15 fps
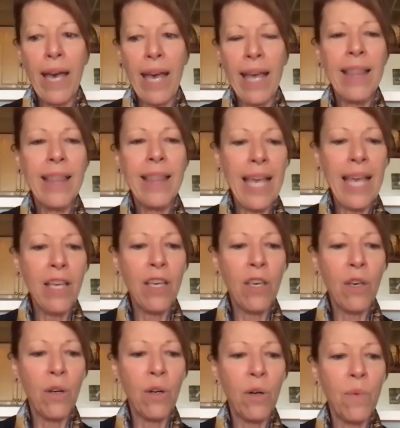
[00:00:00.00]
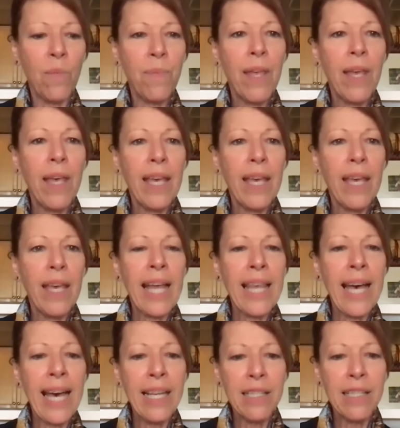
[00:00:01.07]
okay, thank you. Yeah,
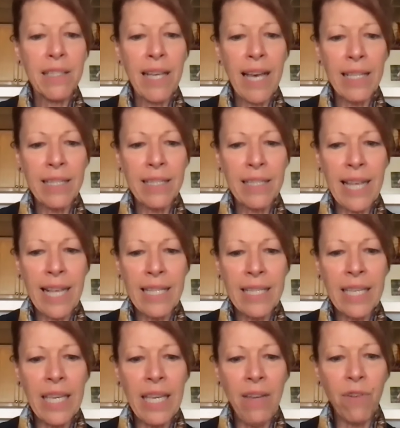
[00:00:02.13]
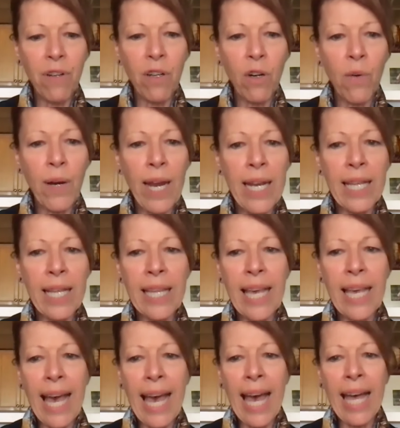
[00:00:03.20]
that's key for creating
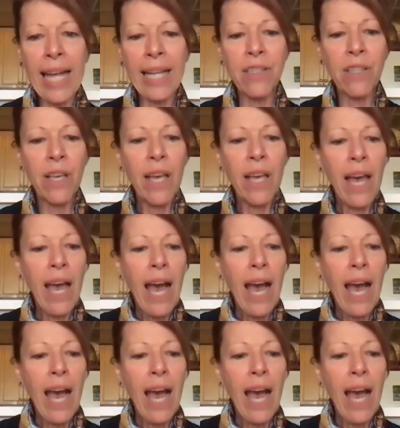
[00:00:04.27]
the ads.